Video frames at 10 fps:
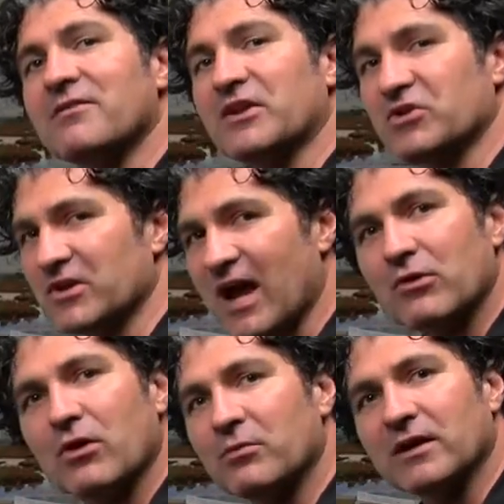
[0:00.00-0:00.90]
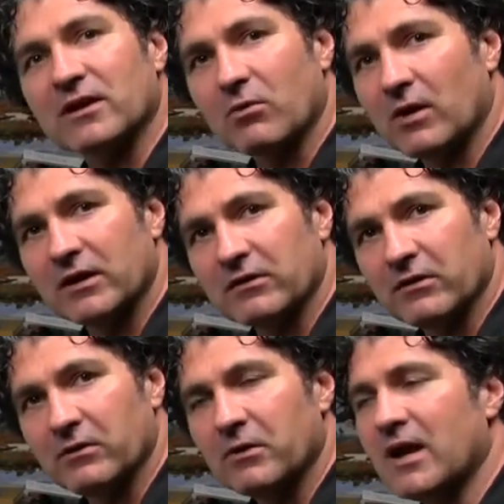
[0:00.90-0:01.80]
that you're not normally going to want to
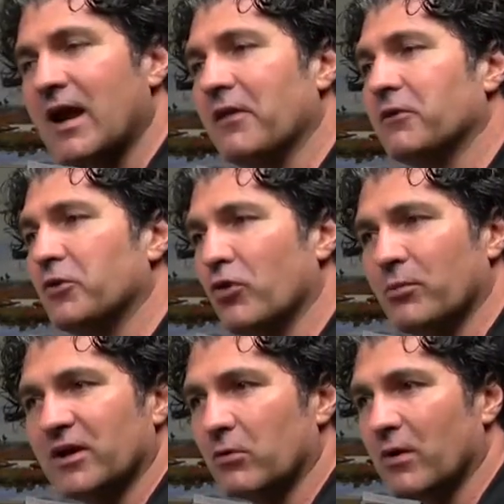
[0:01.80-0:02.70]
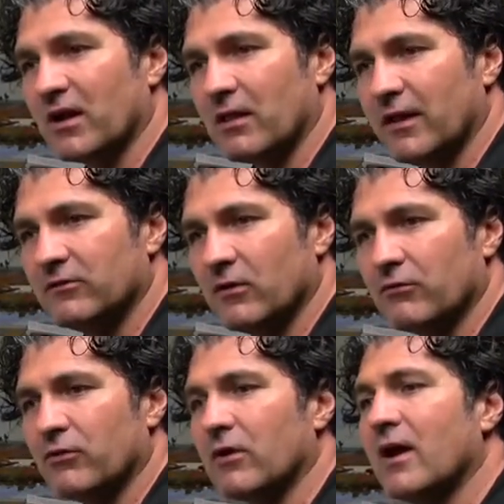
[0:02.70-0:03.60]
do and that you're normally going to want to glaze
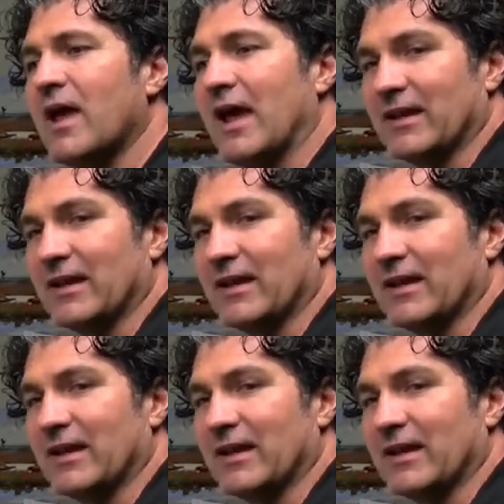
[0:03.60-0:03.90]
over